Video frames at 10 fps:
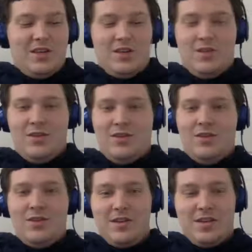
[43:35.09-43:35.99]
go,
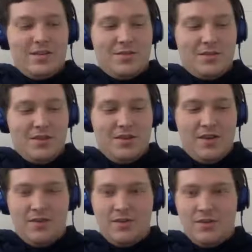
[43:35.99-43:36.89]
though. I got some stuff
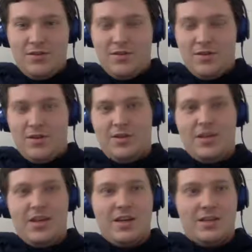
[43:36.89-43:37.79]
I have to do for another
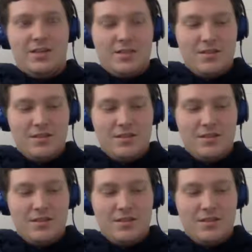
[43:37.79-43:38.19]
class.